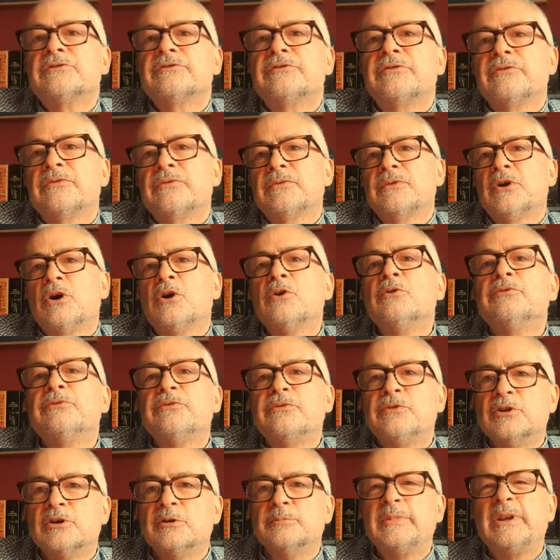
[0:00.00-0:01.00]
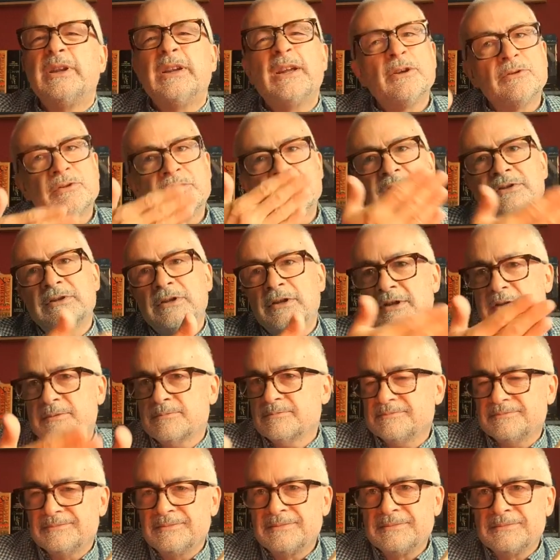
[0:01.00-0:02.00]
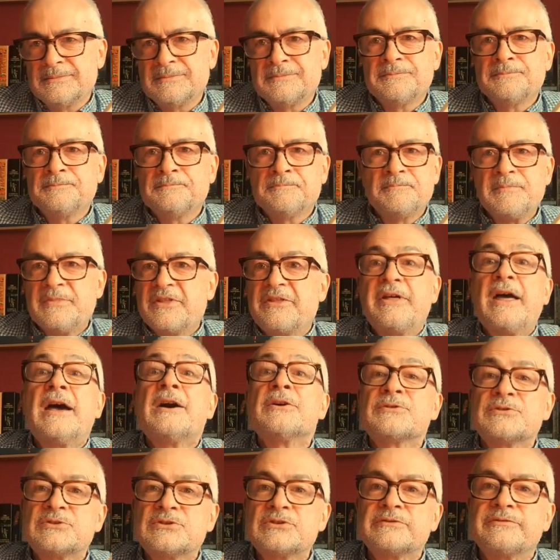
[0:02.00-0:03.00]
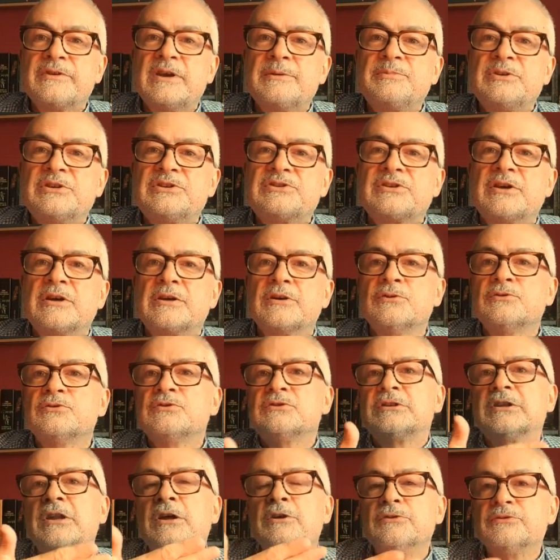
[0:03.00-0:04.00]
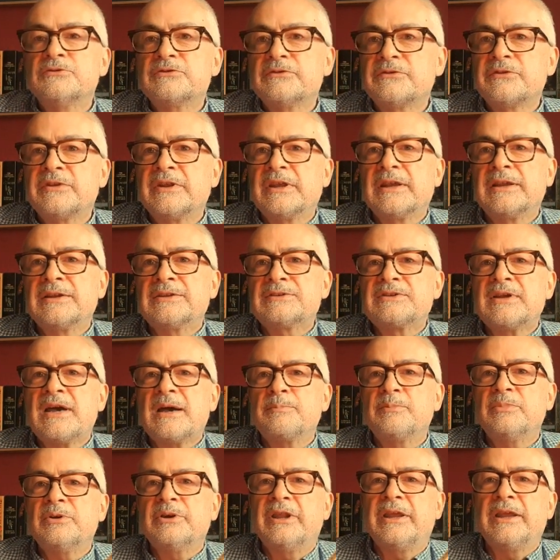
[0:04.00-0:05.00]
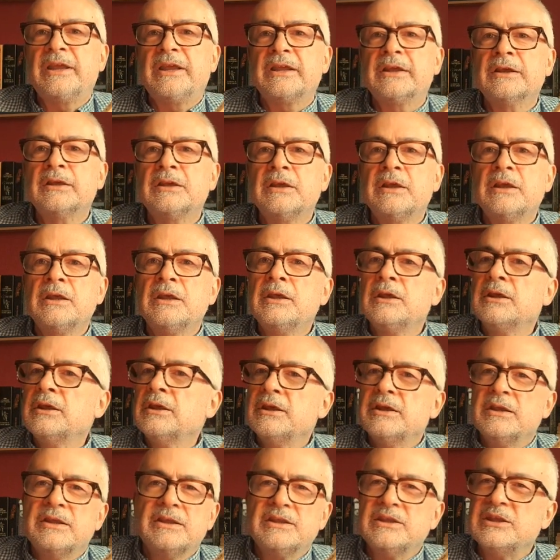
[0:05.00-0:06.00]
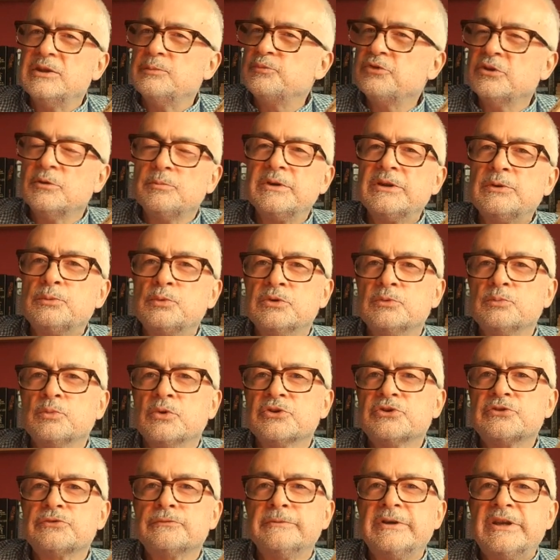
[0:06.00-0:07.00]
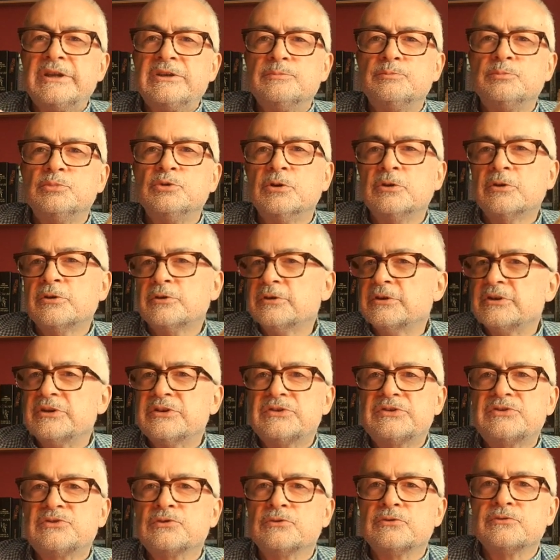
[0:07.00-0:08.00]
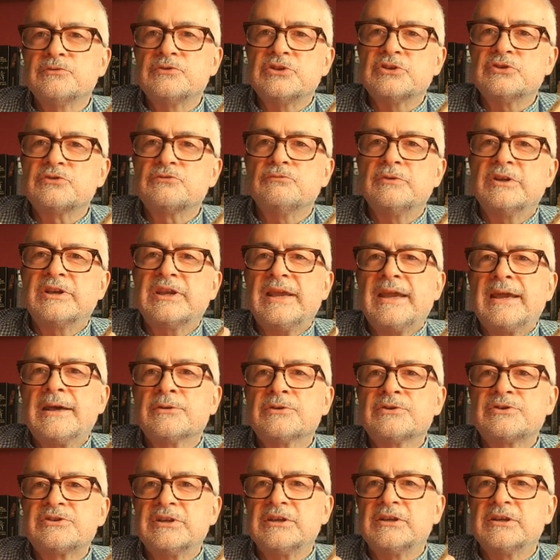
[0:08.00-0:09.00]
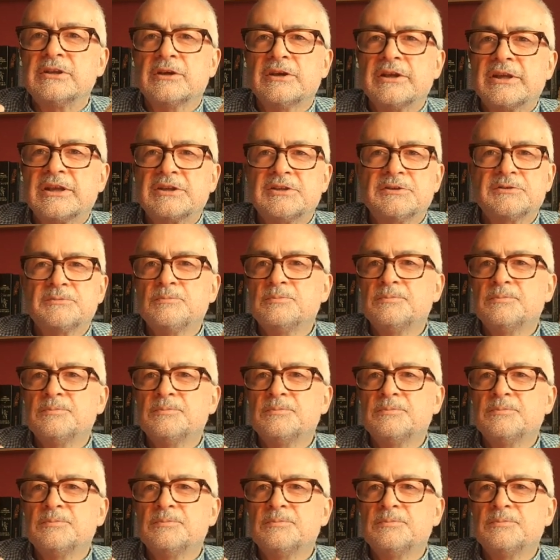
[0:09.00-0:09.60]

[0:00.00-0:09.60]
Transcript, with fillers: of of them. You know, there's like thousands of episodes, loads of things happening. You probably wouldn't want to read a book that sort of just recounted like